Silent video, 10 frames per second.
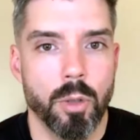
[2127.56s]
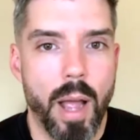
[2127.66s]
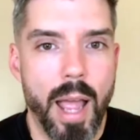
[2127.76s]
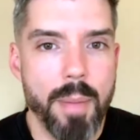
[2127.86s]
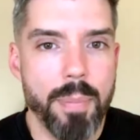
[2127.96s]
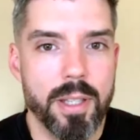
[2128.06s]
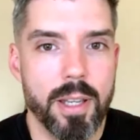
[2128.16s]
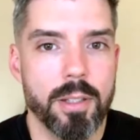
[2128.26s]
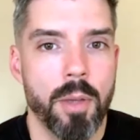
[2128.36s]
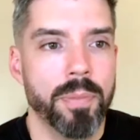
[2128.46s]
So what happens
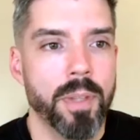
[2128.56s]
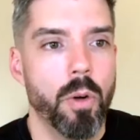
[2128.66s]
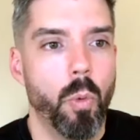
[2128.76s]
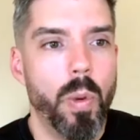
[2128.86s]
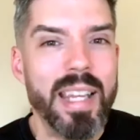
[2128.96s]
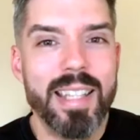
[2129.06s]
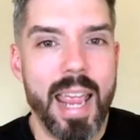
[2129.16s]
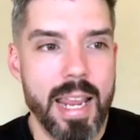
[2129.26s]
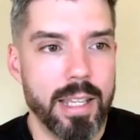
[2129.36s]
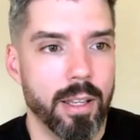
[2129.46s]
is we
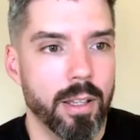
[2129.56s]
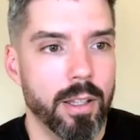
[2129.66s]
take